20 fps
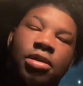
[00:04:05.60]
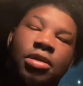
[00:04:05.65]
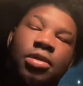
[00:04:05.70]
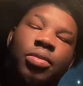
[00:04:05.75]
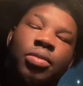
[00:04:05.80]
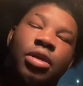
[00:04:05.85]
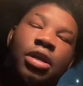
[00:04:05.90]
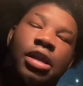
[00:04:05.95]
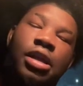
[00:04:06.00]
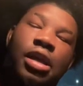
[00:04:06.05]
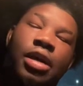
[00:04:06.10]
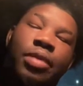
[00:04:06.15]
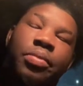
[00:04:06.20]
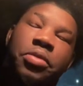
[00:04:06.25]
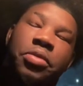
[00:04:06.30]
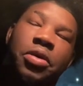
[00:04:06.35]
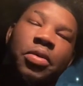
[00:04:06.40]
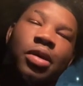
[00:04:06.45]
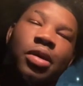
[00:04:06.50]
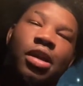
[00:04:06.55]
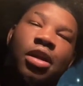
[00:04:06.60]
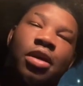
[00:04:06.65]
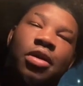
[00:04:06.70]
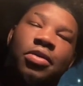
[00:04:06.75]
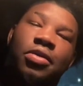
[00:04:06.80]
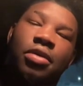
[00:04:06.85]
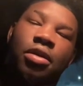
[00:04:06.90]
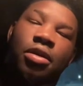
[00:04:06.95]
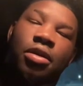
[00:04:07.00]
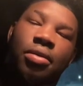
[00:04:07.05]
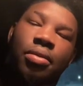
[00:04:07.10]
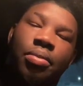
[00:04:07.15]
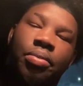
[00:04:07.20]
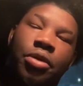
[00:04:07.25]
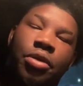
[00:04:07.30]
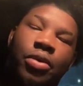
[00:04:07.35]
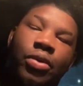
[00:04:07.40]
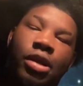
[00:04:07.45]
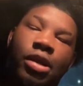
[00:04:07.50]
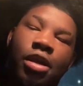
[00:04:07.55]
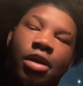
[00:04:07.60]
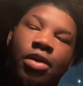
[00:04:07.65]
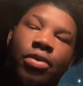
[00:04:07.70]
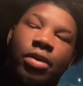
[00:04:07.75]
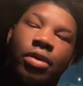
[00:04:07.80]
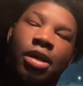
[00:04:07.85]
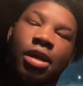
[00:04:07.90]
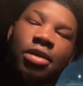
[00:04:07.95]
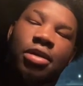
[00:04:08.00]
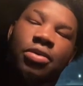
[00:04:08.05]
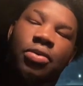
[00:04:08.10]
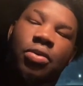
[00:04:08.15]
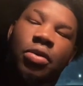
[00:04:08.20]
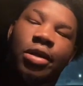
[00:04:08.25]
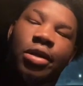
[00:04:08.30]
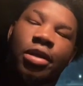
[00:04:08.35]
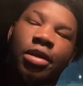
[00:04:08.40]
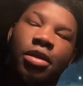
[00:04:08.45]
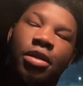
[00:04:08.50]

To me, like Pee Wee Long, Pee Wee Longway lost weight.